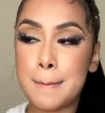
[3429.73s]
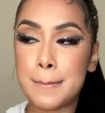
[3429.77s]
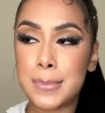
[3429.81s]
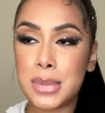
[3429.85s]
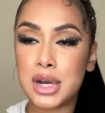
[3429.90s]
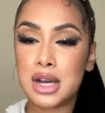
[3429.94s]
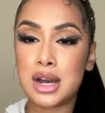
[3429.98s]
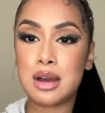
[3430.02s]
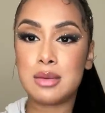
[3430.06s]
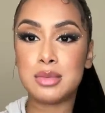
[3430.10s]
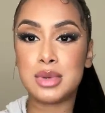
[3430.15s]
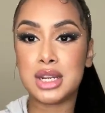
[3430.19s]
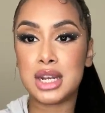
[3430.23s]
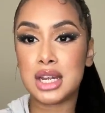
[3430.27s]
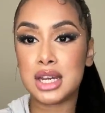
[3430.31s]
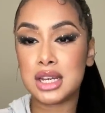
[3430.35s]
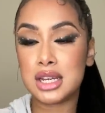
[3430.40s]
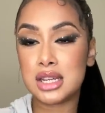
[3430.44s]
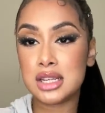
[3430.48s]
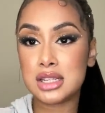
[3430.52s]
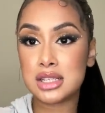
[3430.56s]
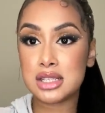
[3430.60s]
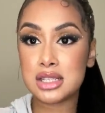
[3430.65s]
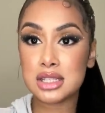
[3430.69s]
But I mean, I
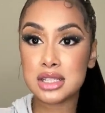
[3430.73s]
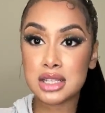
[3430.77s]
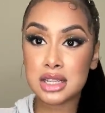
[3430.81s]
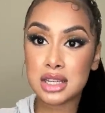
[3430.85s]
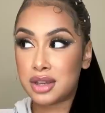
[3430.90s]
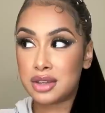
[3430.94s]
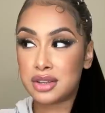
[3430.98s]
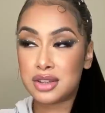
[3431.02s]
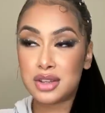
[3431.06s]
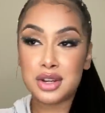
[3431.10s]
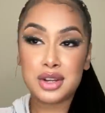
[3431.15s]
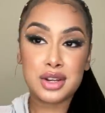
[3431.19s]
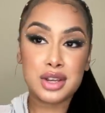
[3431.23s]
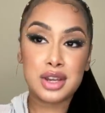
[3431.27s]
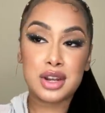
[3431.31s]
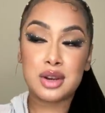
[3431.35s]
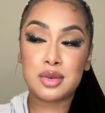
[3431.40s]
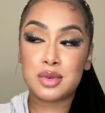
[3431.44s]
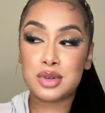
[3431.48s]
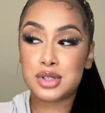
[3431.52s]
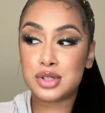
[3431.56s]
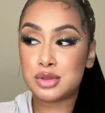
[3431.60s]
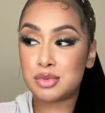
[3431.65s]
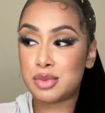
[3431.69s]
guess you're
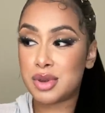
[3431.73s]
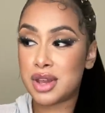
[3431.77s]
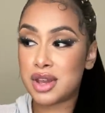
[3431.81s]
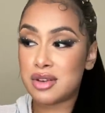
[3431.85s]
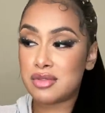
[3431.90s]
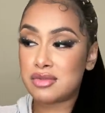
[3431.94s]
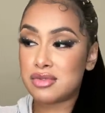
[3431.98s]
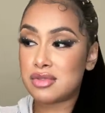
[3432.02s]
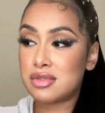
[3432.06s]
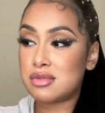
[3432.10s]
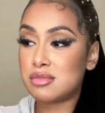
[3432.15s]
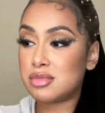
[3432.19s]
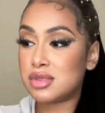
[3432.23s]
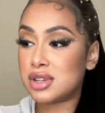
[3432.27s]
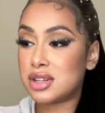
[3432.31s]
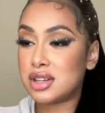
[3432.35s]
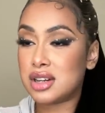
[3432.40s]
getting what you're paying for, but